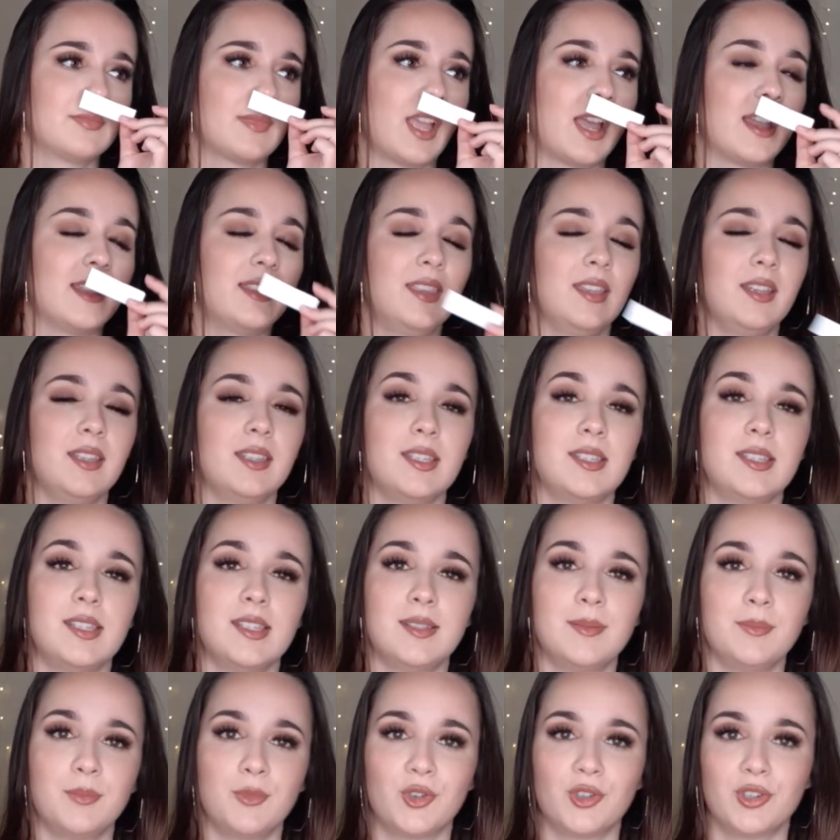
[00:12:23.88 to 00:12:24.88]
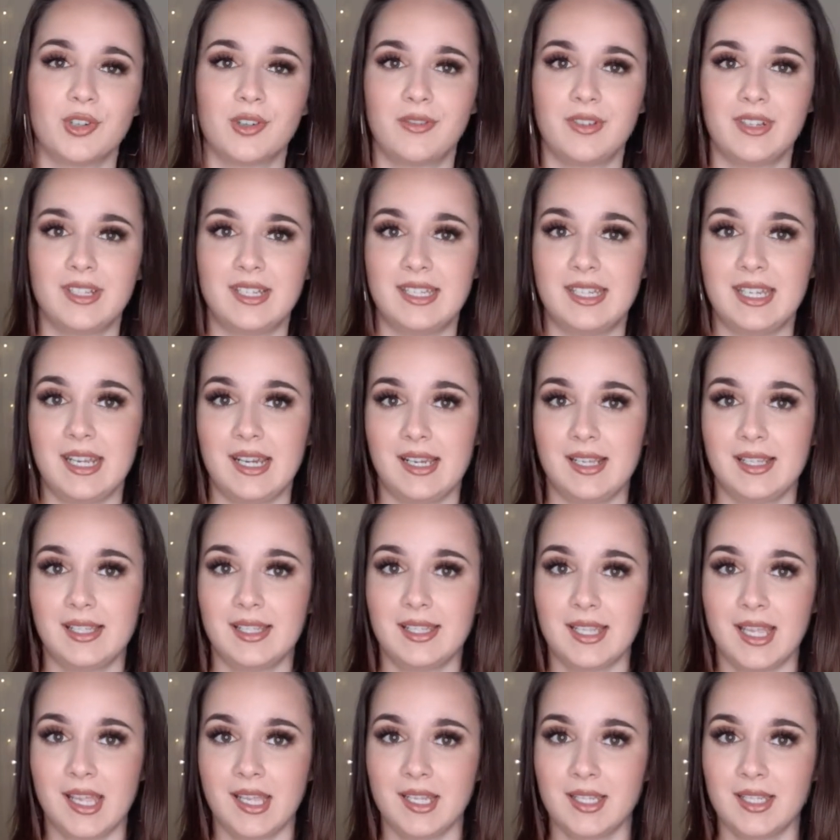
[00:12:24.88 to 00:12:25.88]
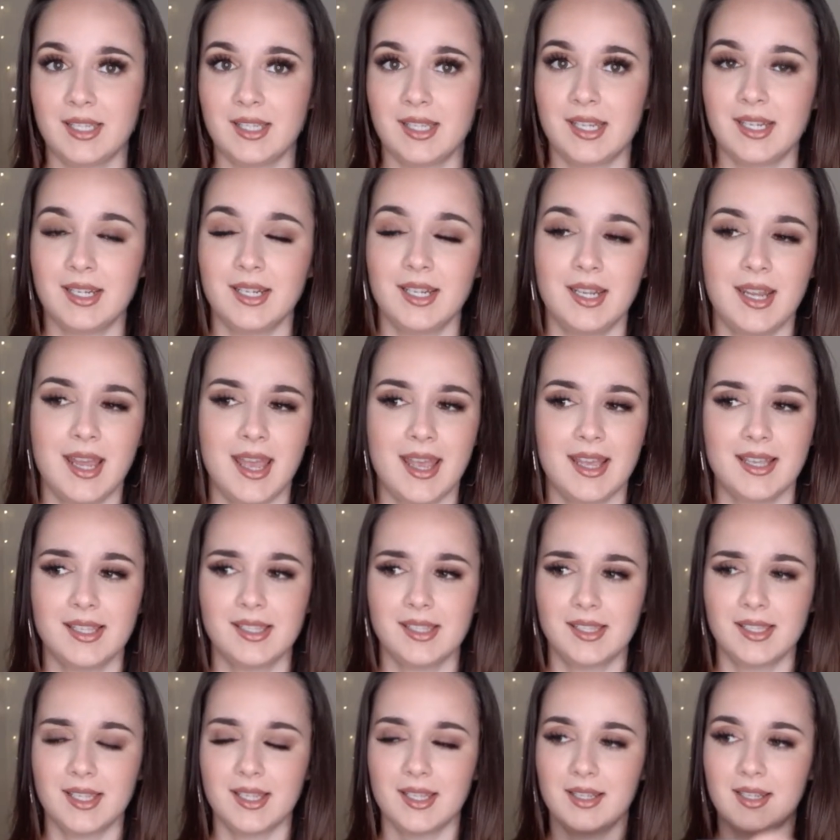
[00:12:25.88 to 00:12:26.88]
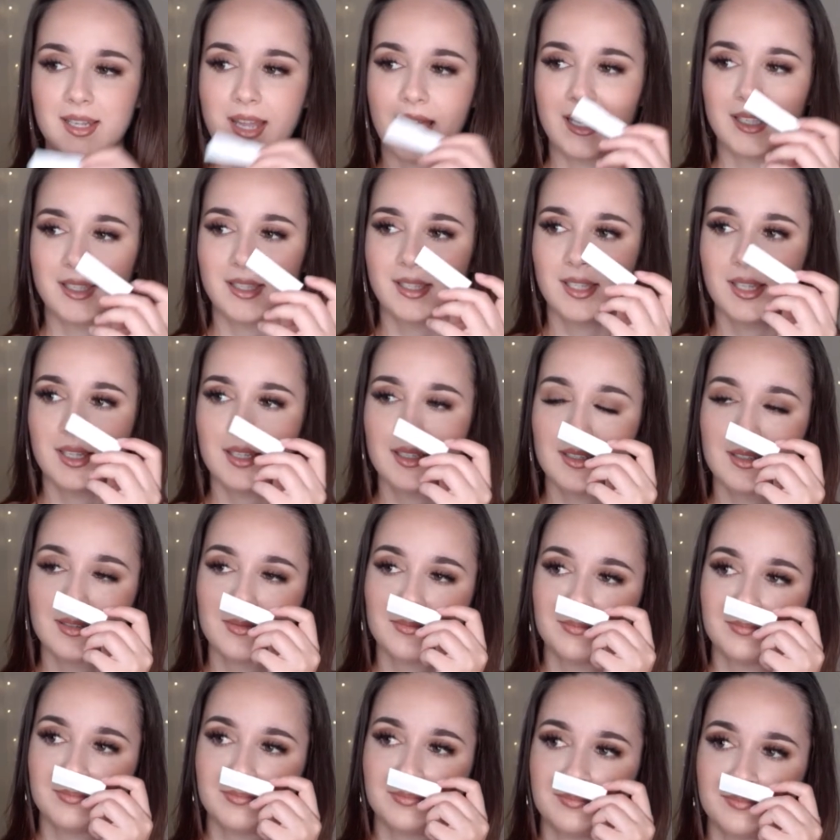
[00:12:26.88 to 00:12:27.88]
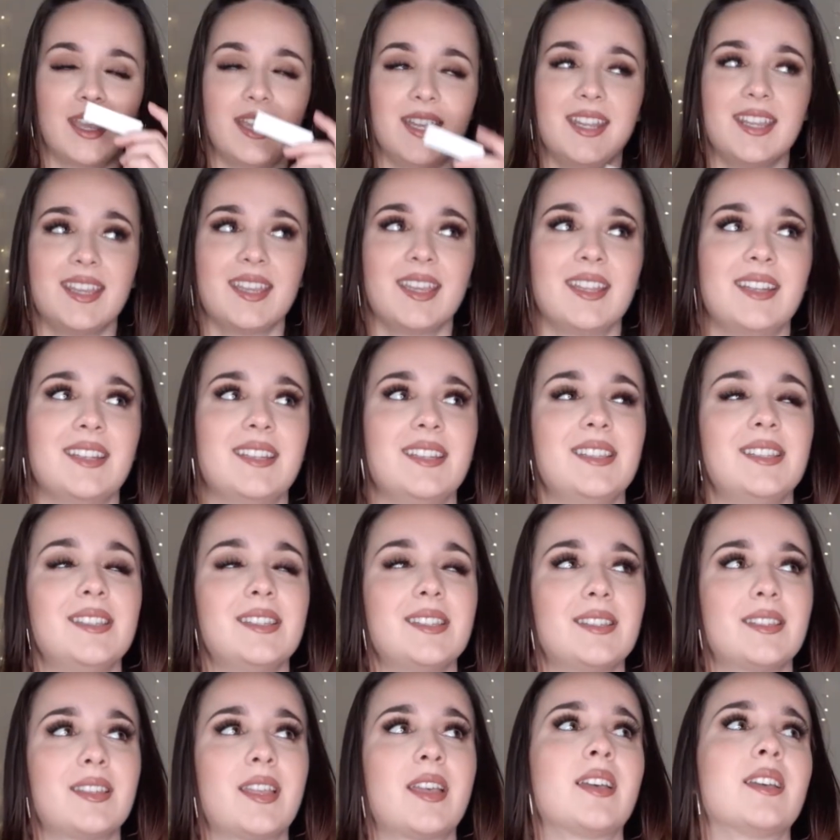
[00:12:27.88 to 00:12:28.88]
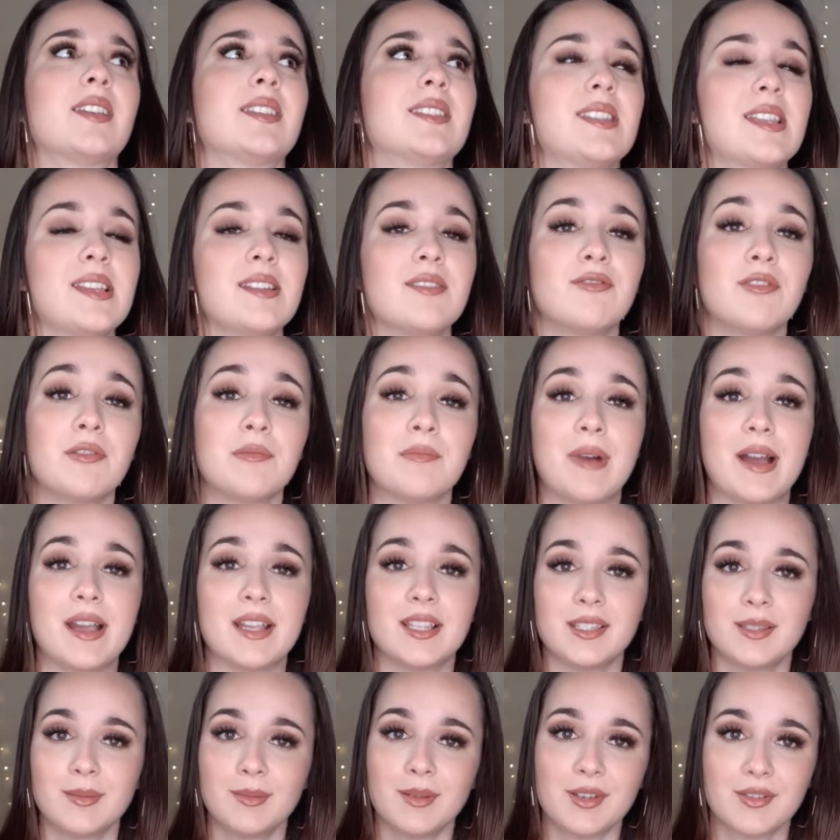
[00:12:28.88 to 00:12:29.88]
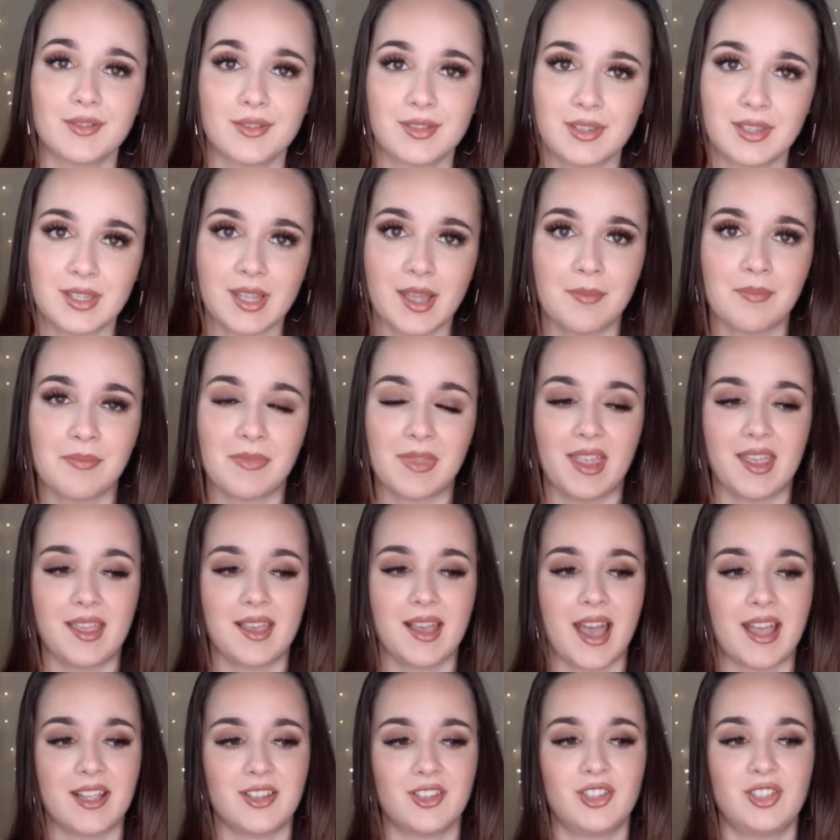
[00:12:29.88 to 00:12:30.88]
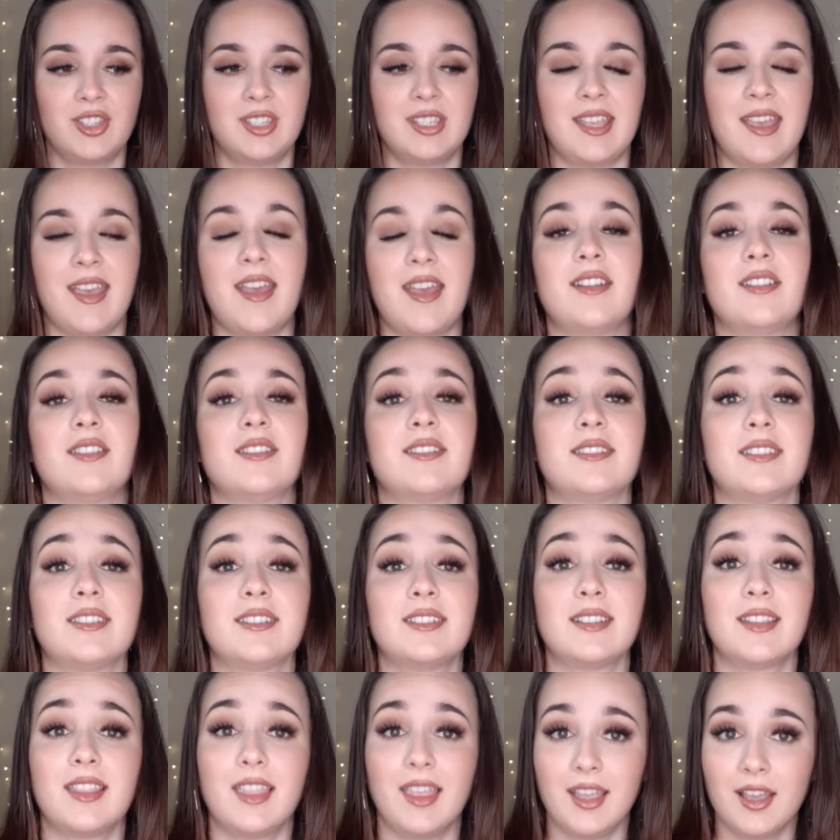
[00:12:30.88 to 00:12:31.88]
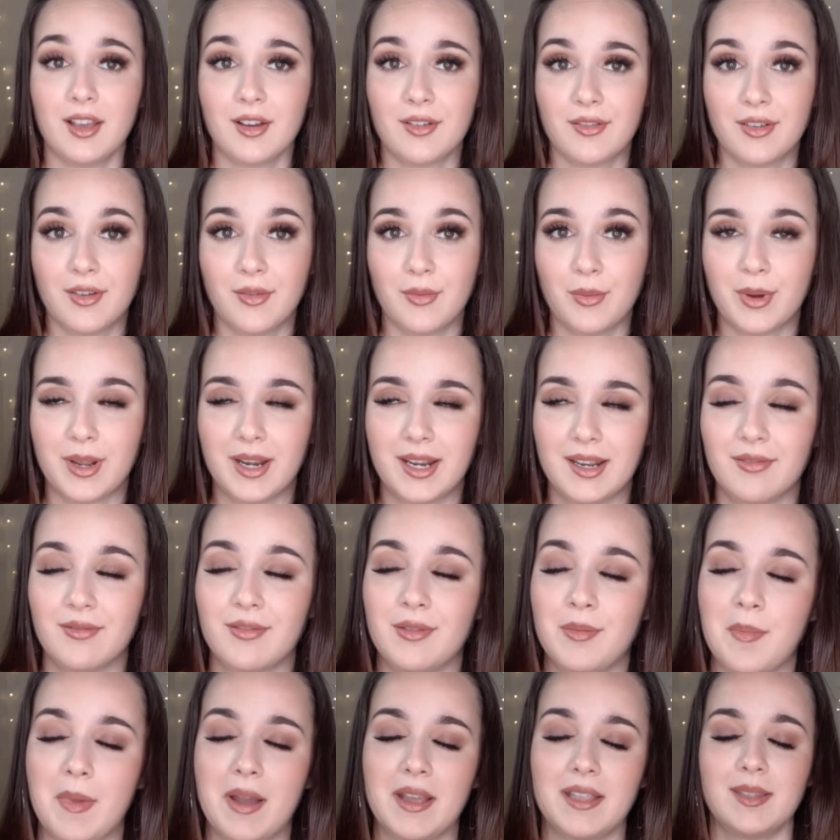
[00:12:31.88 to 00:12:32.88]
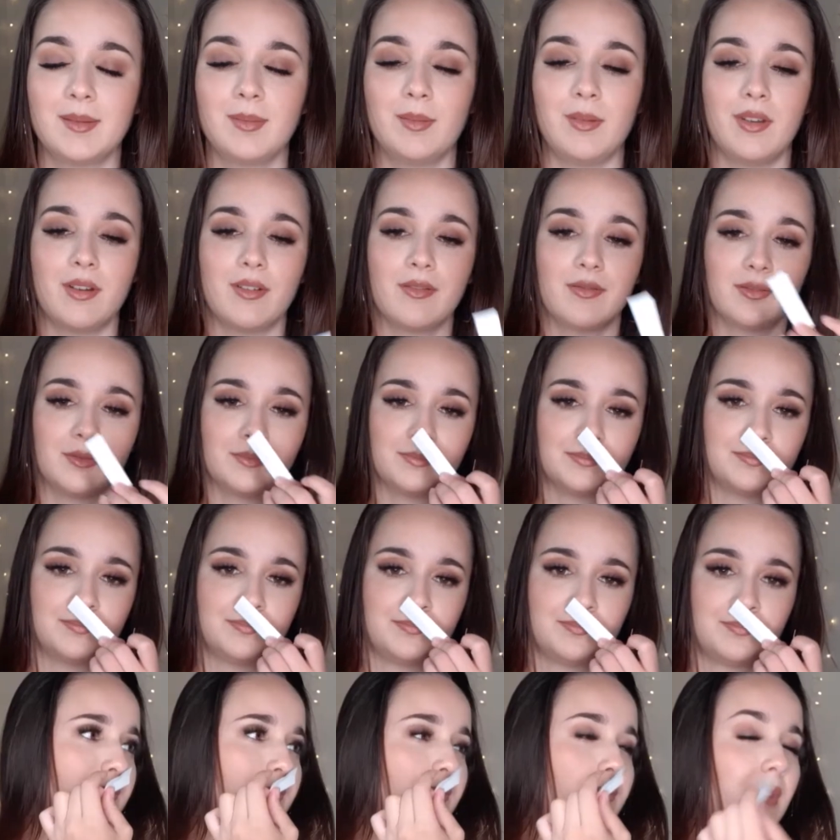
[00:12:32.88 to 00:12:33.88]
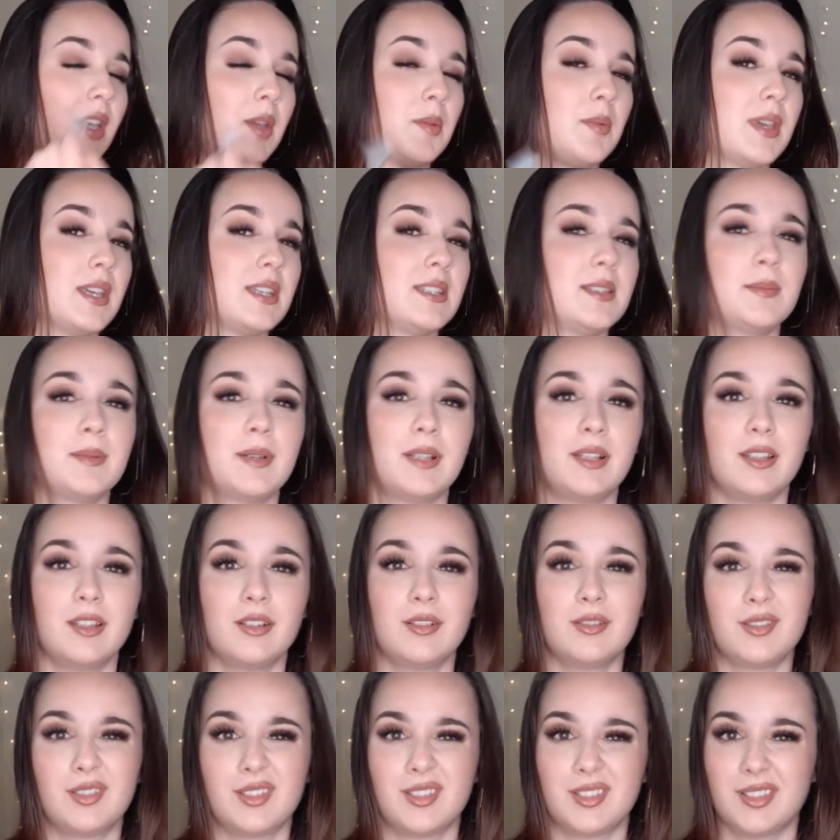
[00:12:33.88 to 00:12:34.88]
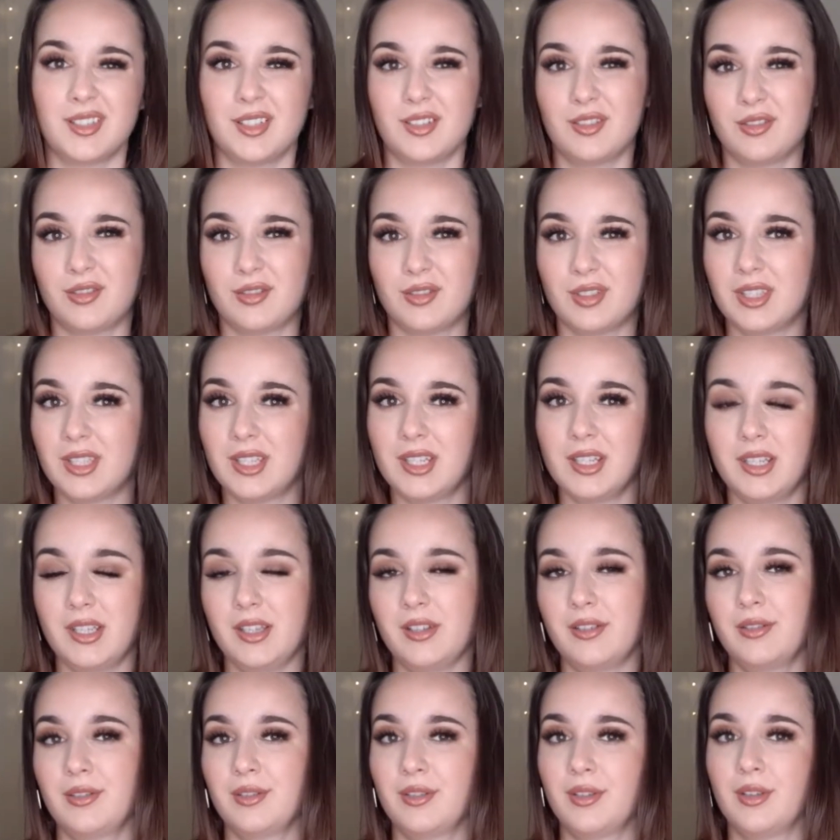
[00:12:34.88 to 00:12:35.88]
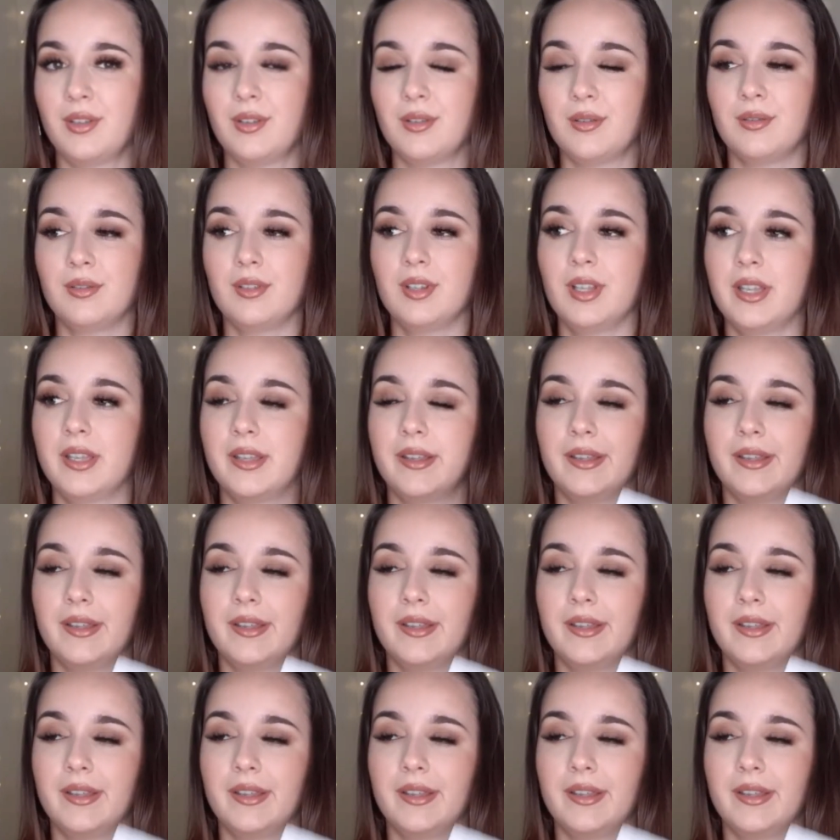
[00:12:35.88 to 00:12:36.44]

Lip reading: I think this is more of a day scent than a night scent. And again, this scent reminds me of something. I just can't think of it, what it reminds me of. Maybe I smell a little citrus in here too.